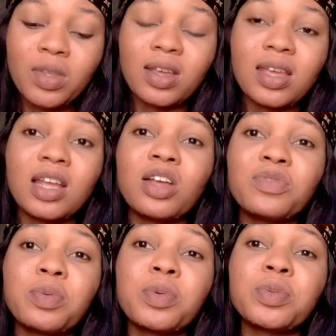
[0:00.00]
Okay, a
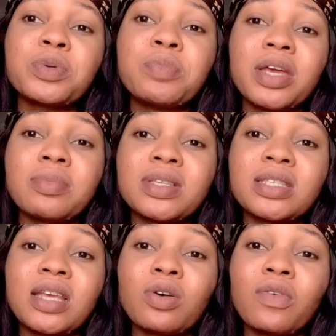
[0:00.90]
lot of people make
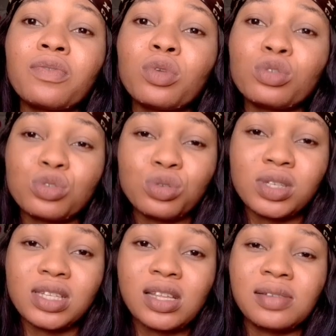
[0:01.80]
mistake of not
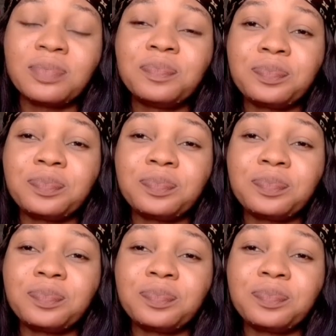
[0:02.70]
using